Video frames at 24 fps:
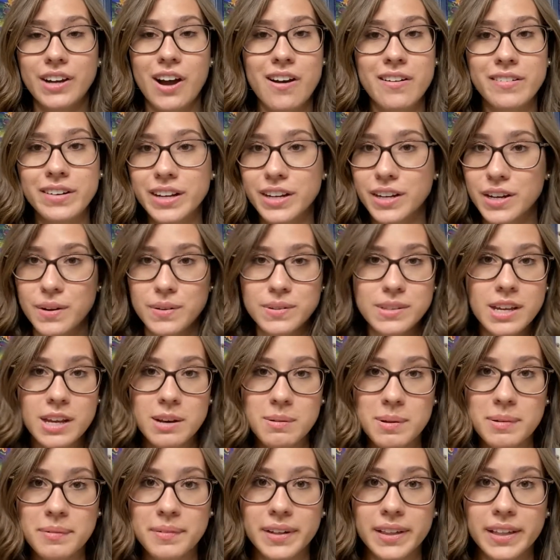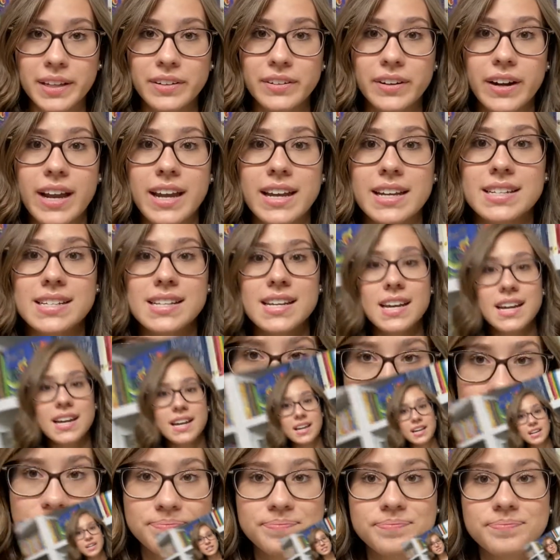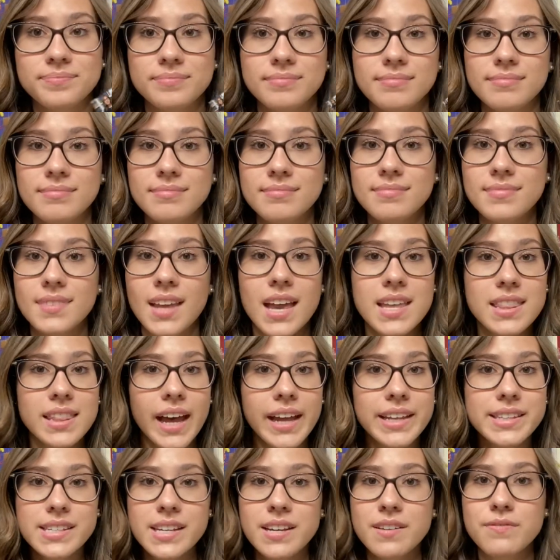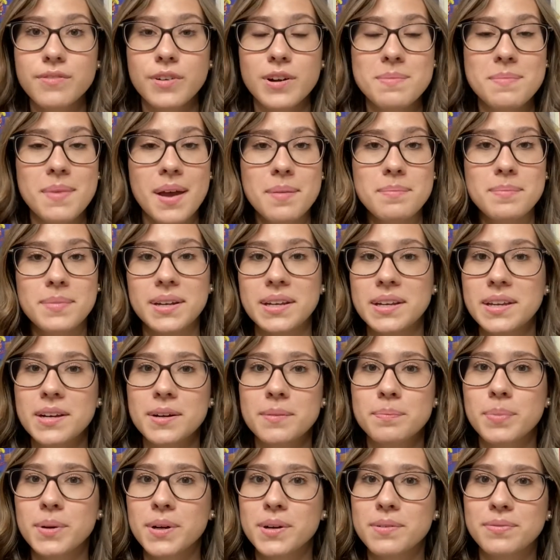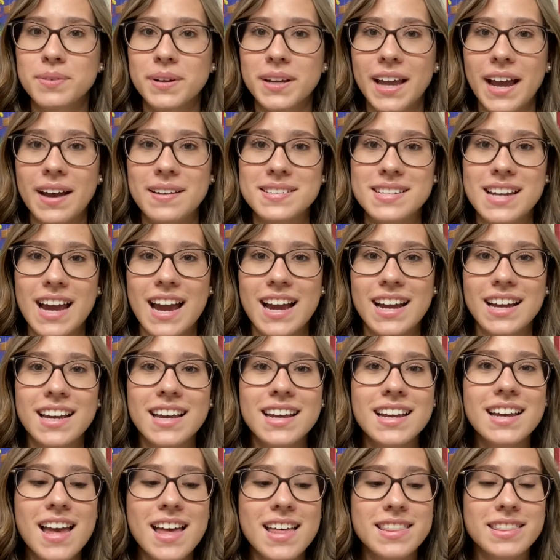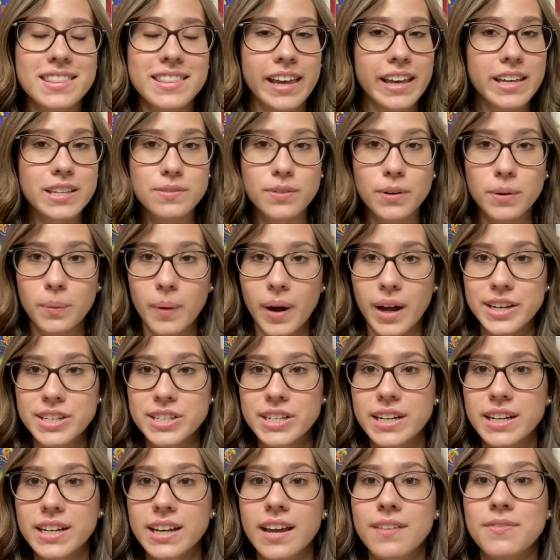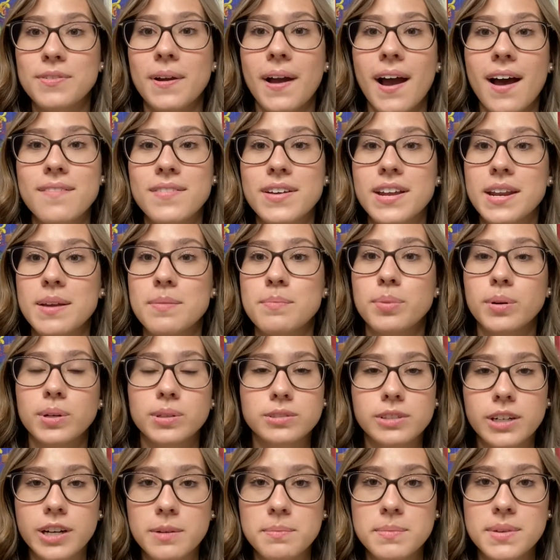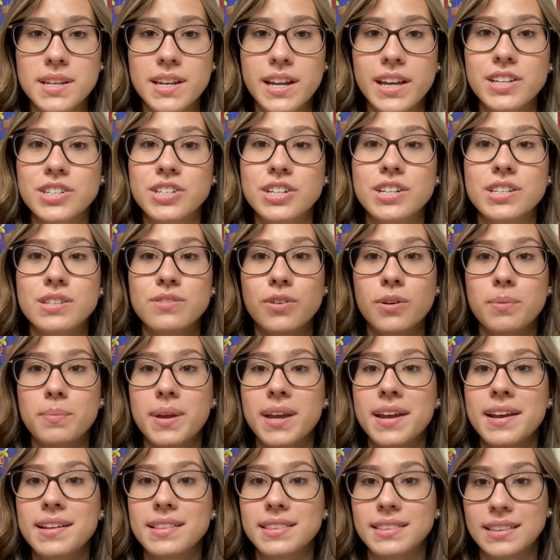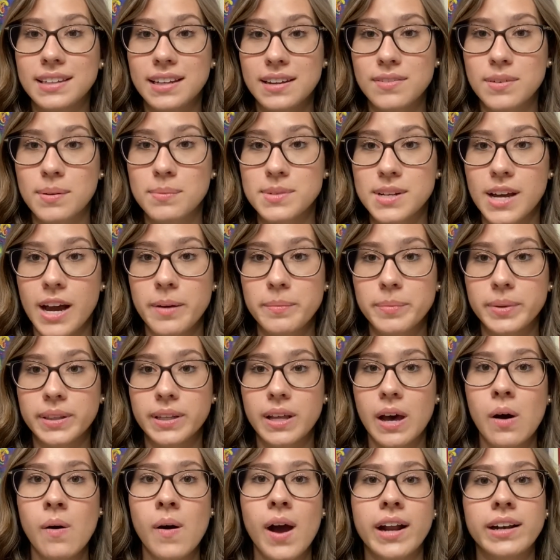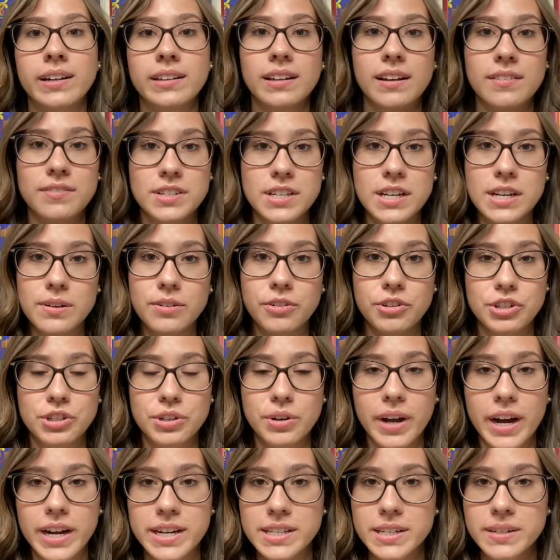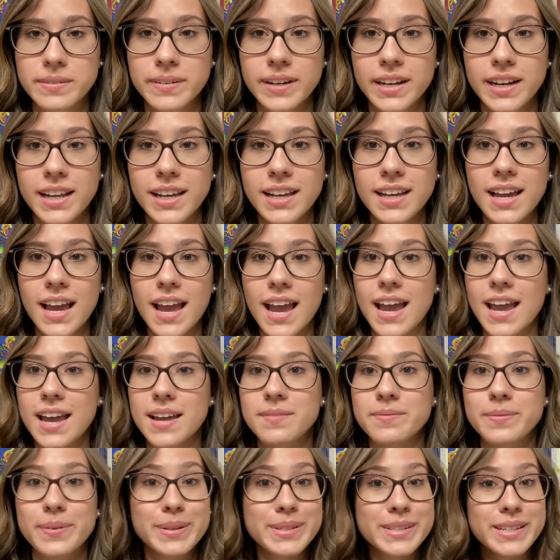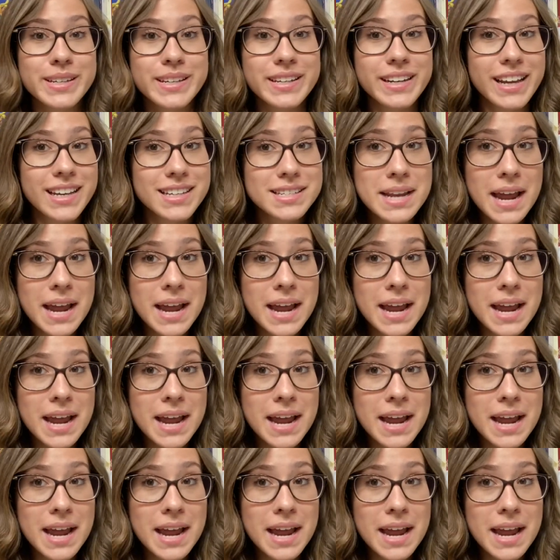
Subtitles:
already know it's gonna be really great. And that's it for my mid-year book freakout tag. Thanks for watching. If you have any book recommendations for me, leave them down below. I'd love to hear what you guys are reading, and we'll see you next